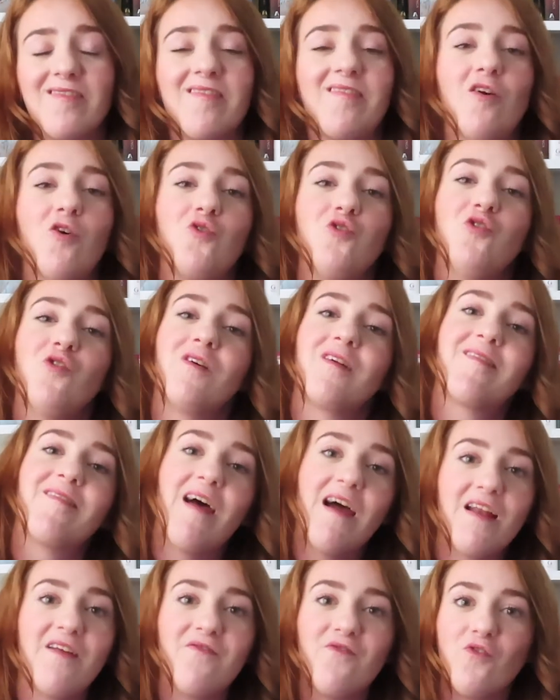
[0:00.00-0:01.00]
kind of
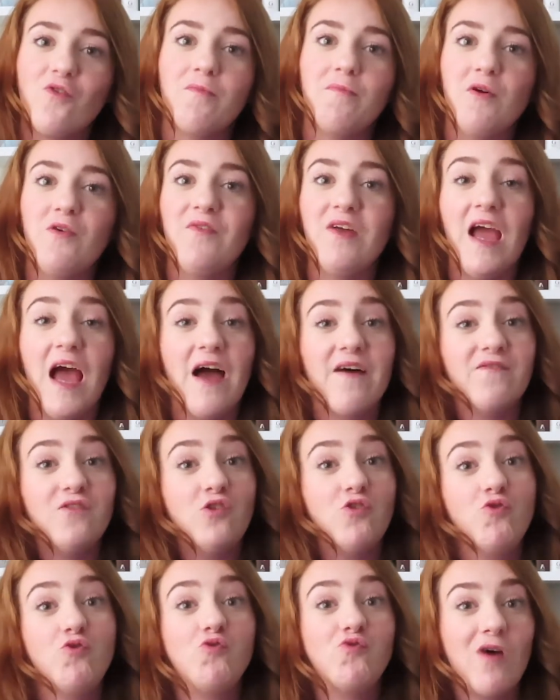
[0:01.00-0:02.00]
first um,
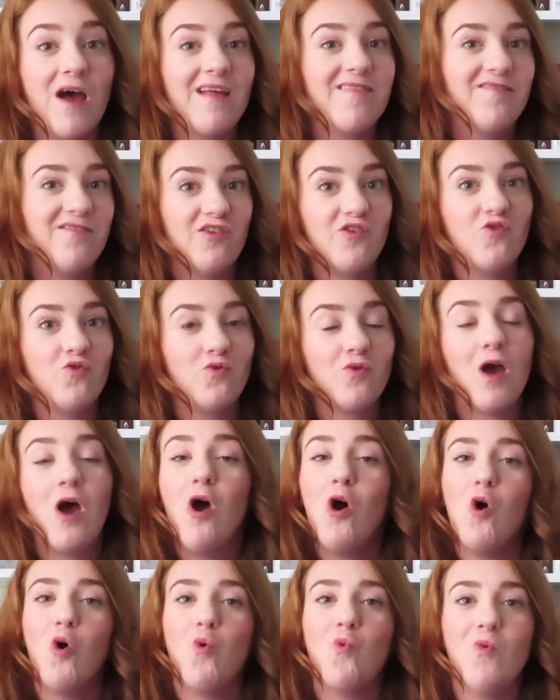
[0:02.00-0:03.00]
thoughts about
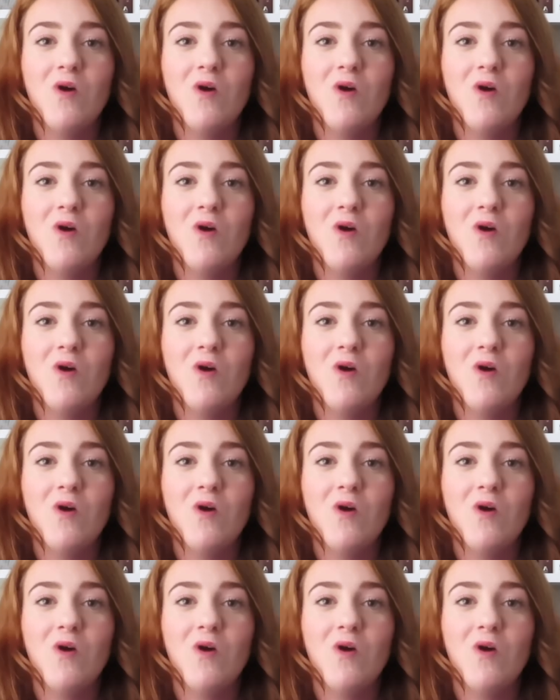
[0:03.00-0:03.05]
it.